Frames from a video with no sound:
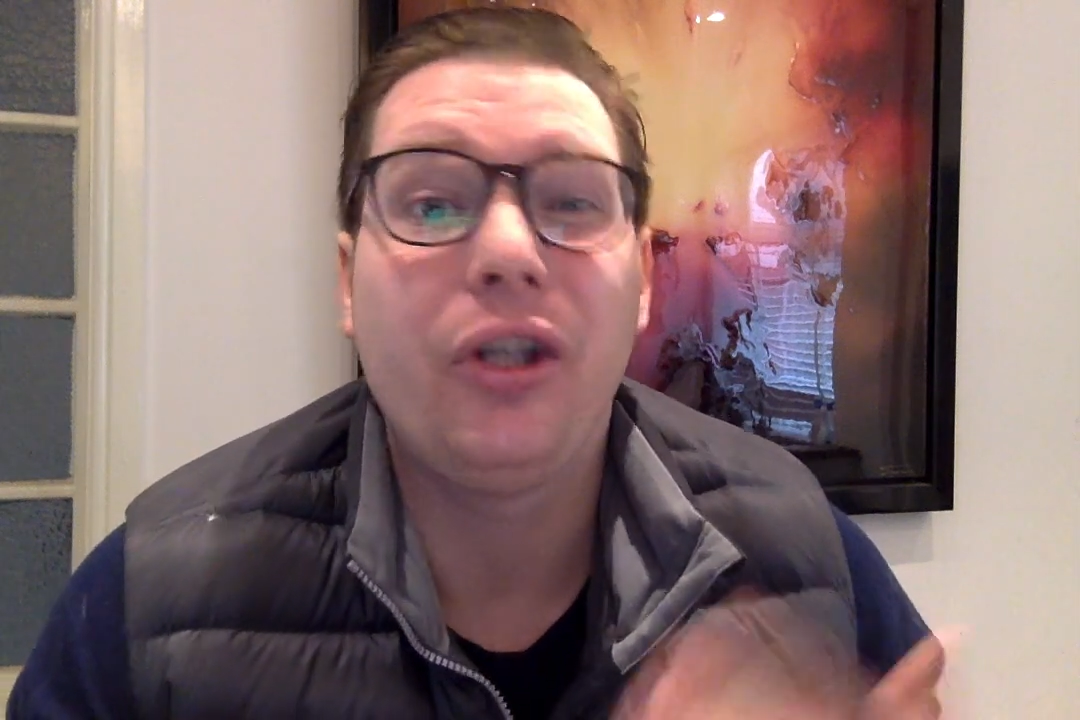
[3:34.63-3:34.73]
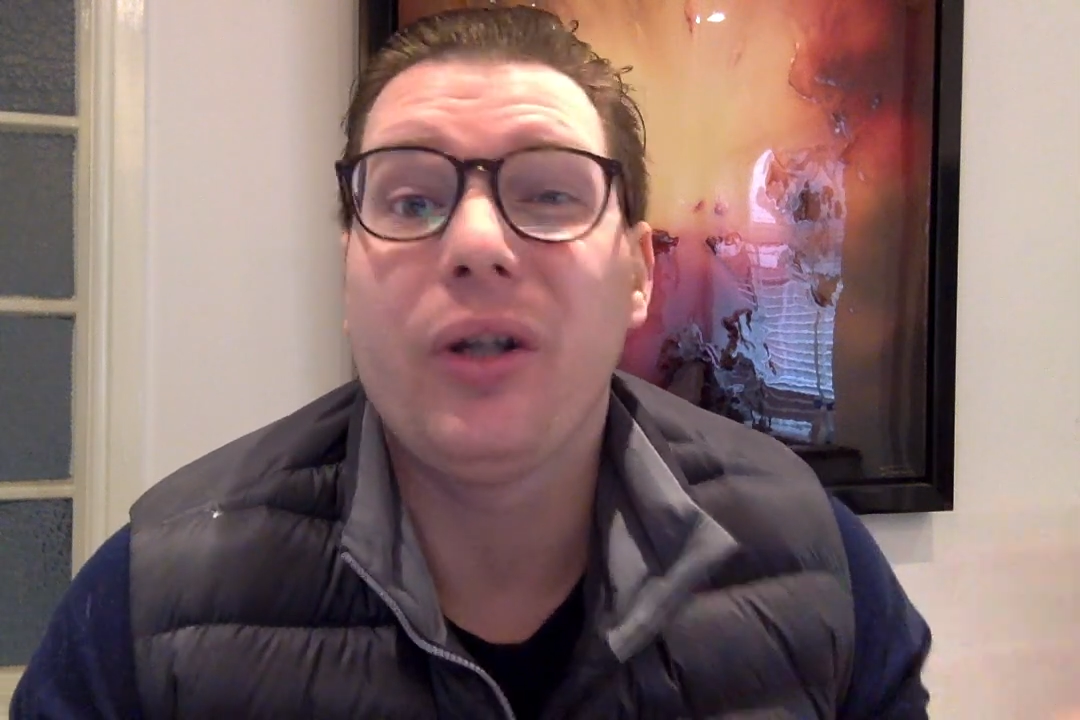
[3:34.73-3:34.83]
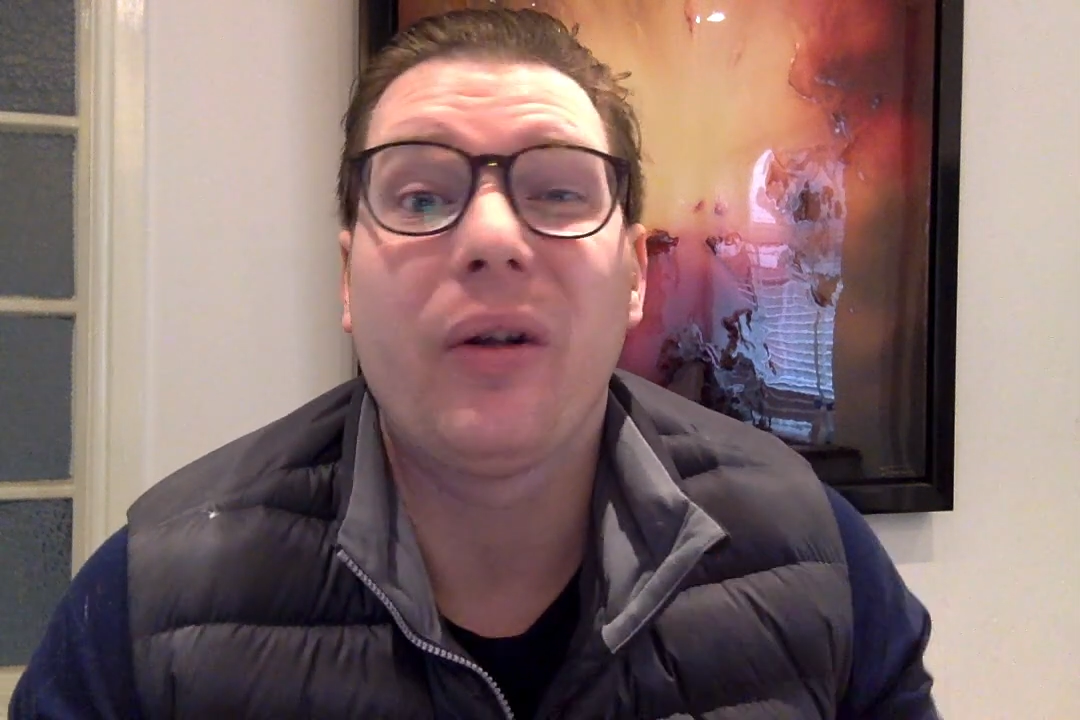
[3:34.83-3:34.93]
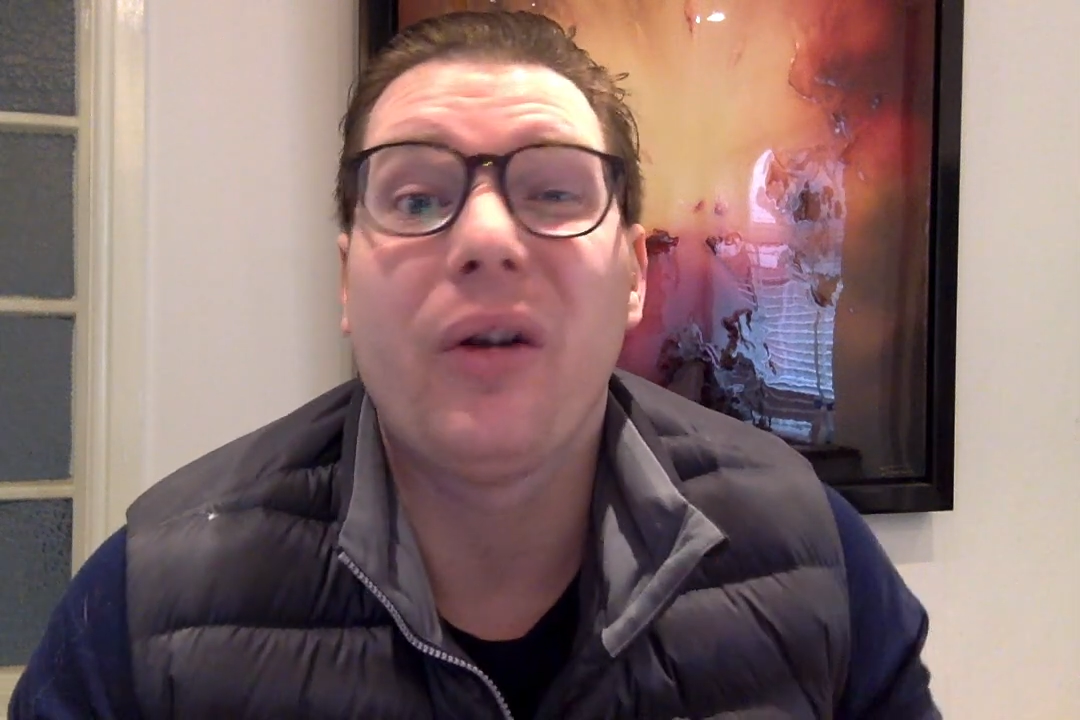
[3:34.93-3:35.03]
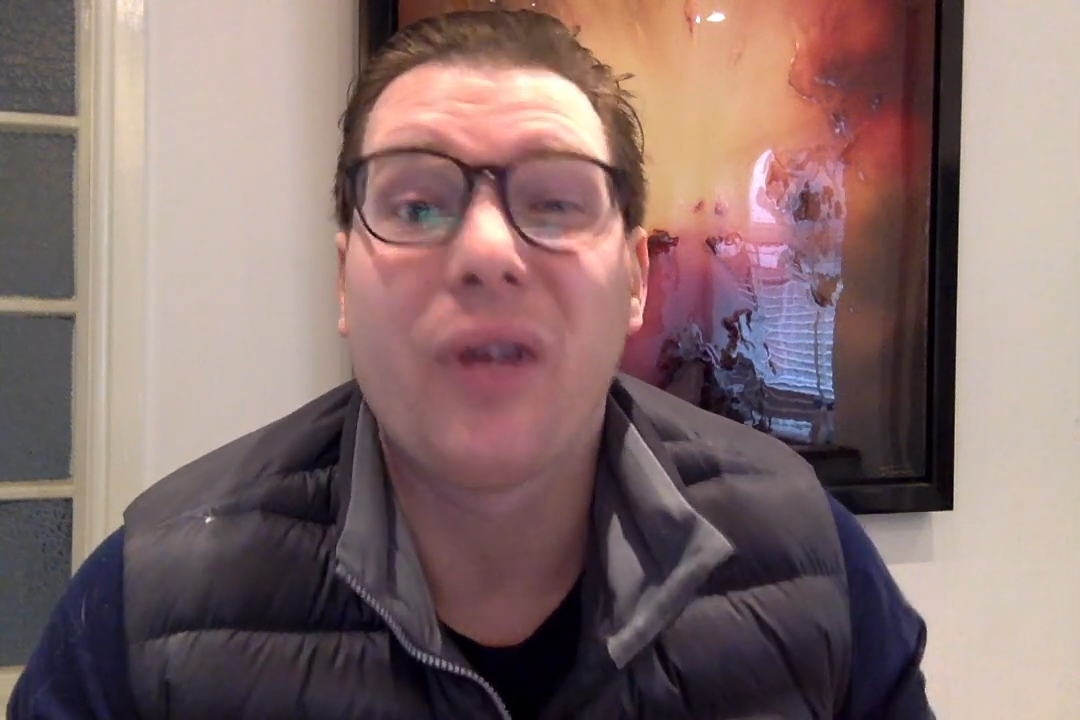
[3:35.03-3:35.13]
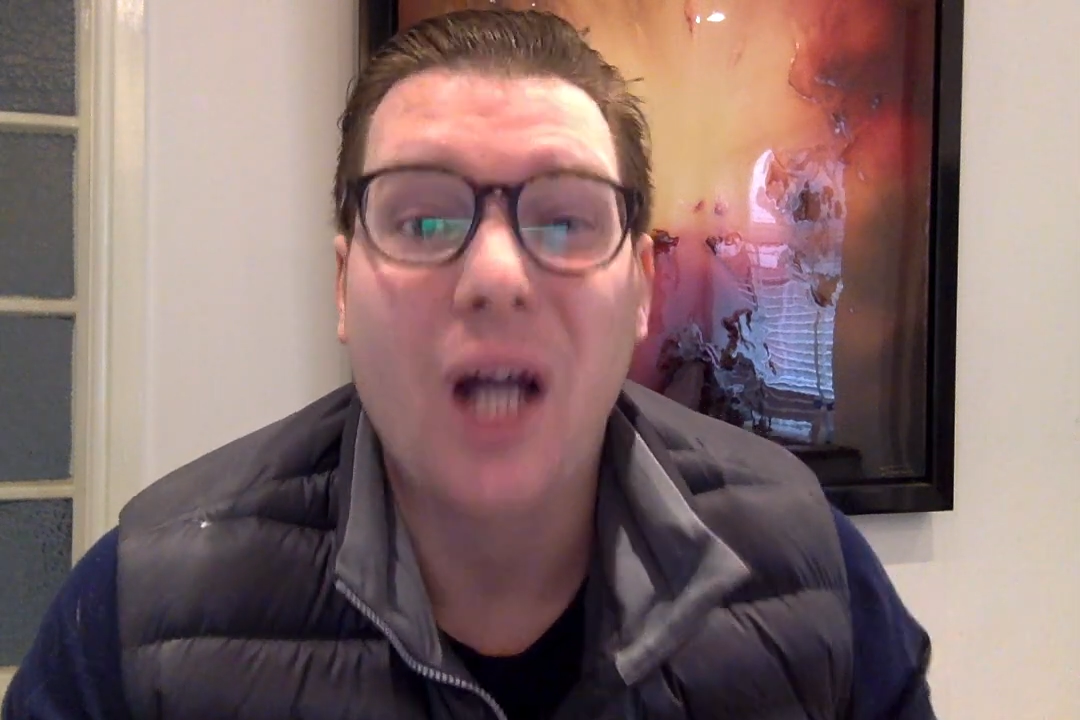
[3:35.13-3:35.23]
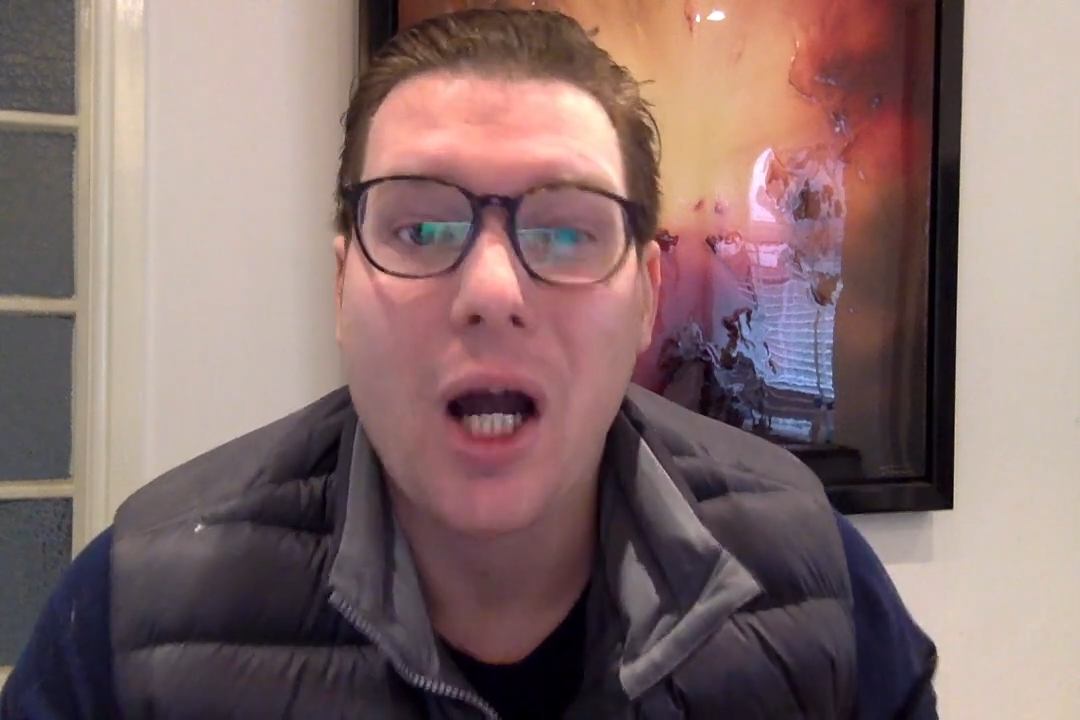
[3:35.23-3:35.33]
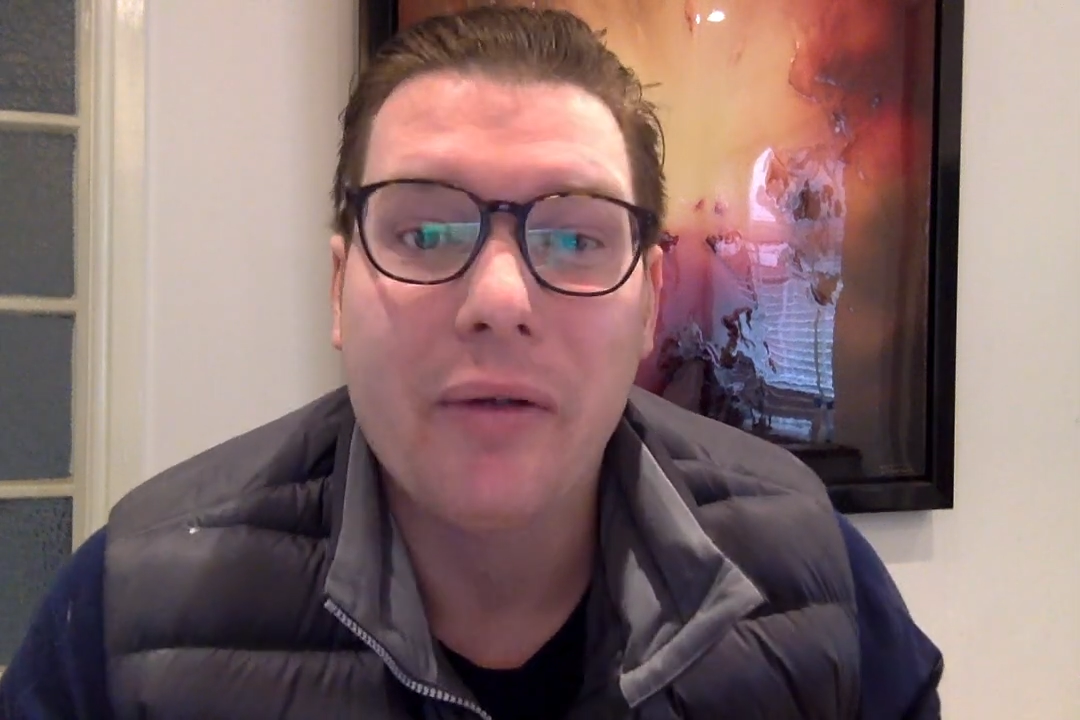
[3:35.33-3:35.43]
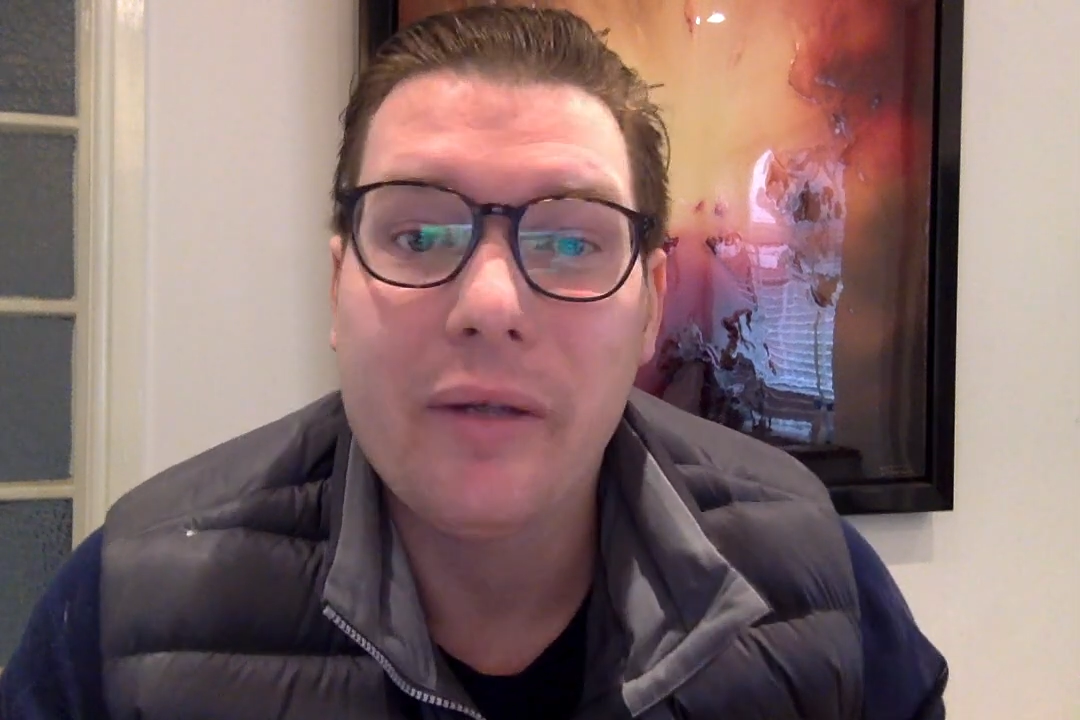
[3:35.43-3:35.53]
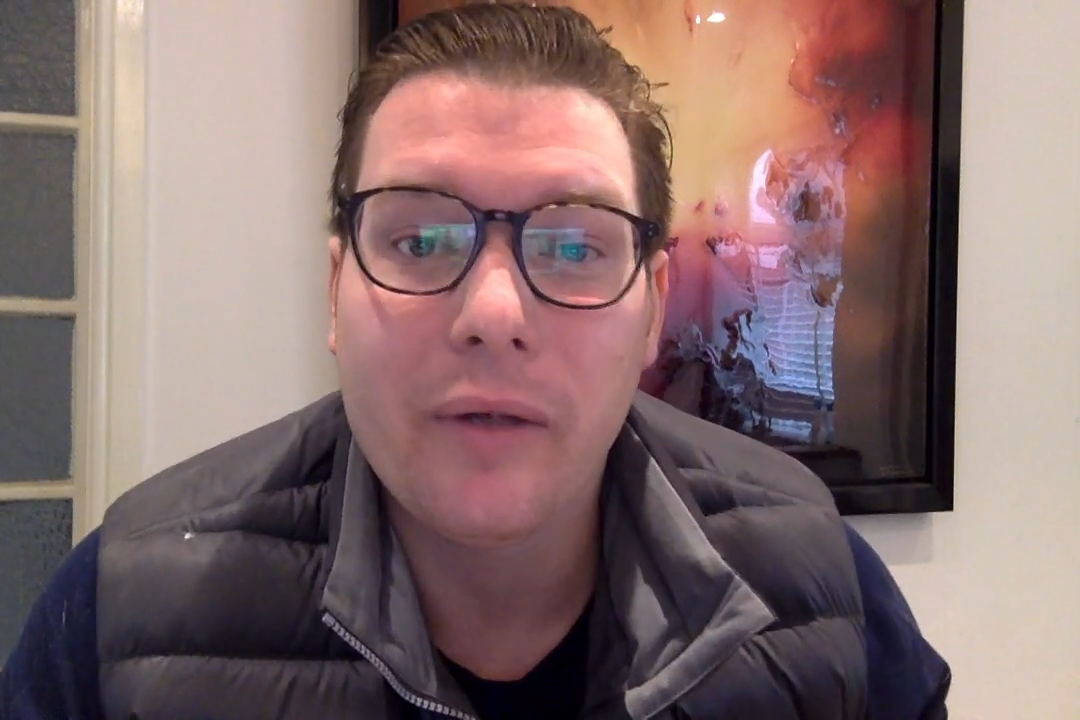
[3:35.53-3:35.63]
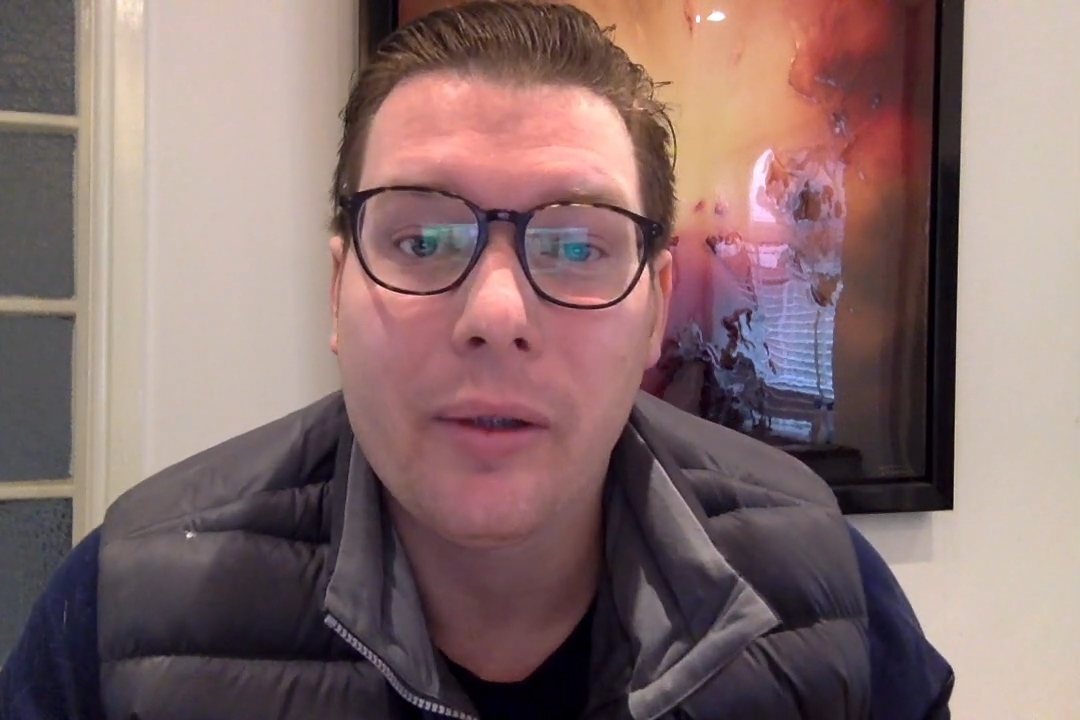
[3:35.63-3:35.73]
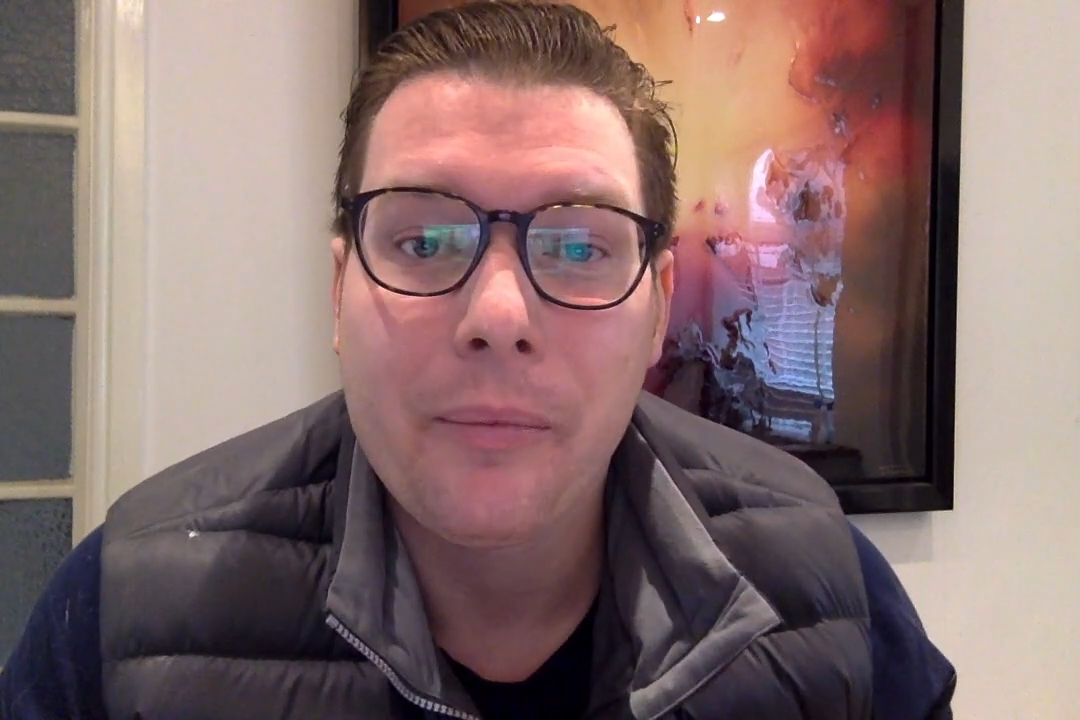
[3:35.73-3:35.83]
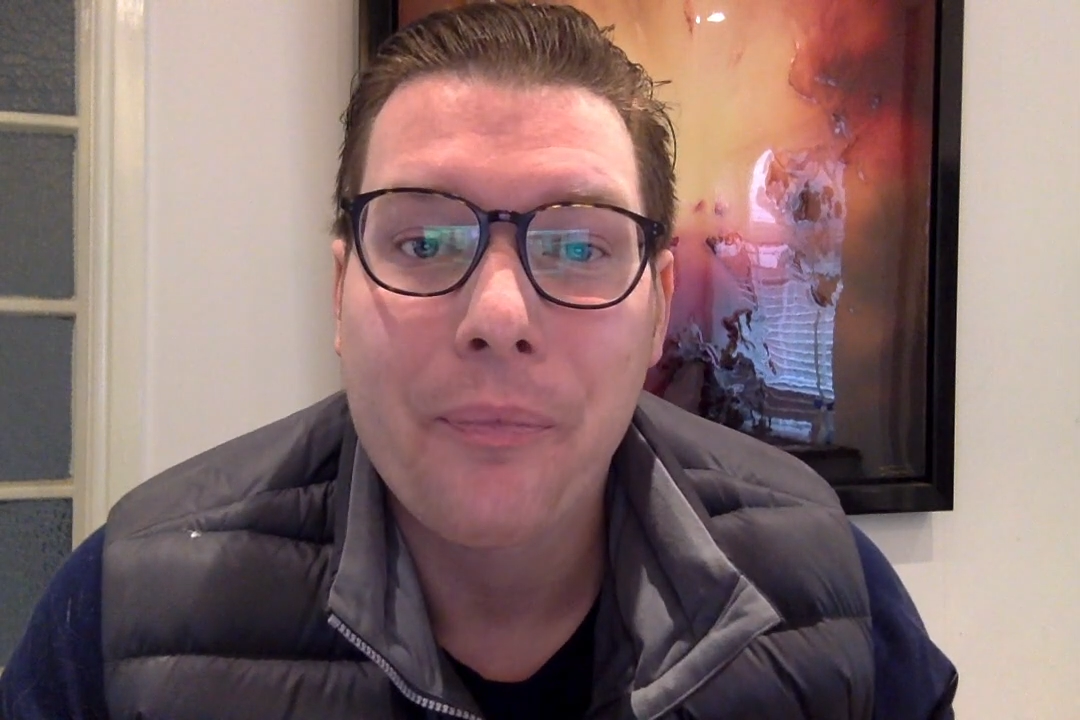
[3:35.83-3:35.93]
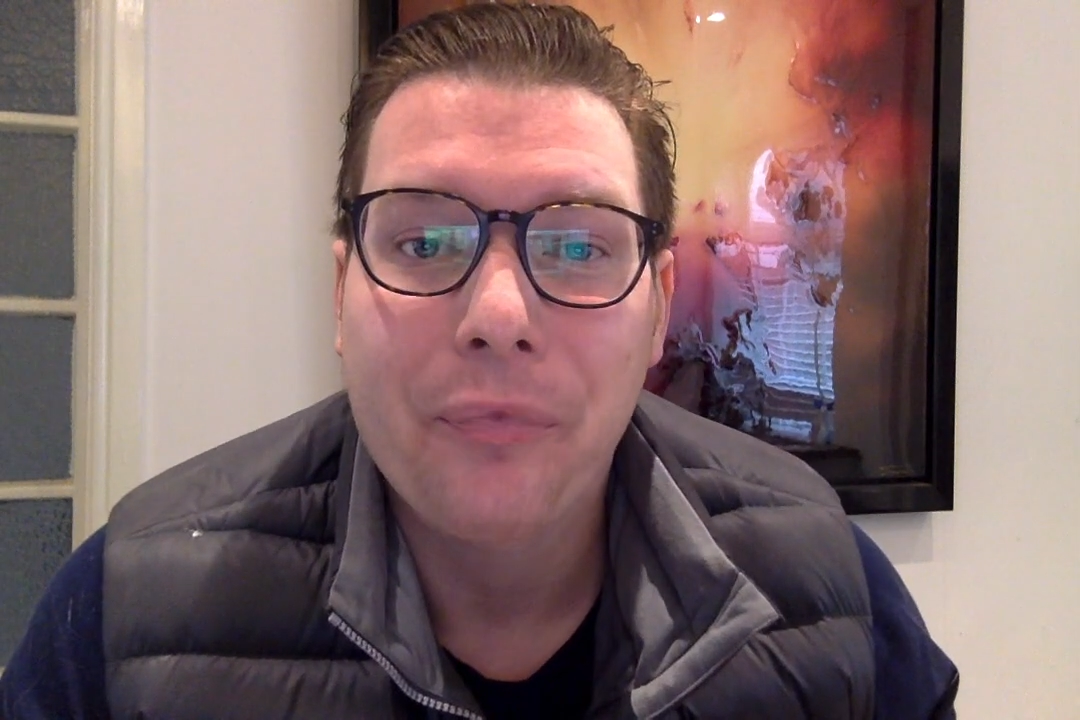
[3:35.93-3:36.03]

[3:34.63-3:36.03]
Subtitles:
you don't own the car either.